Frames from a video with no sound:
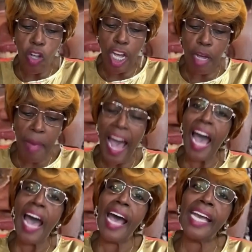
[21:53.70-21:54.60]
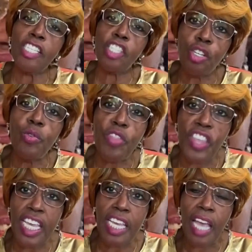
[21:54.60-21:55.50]
come I to
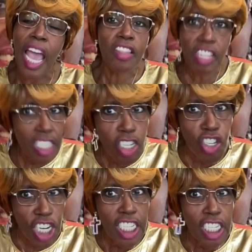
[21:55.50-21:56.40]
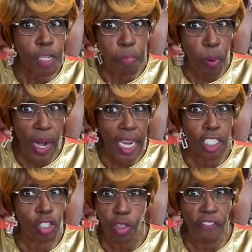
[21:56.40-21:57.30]
thee. This is Jesus praying
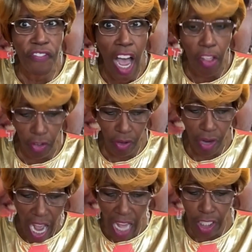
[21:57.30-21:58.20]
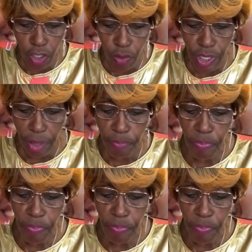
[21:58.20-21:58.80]
to the Father. Hallelujah.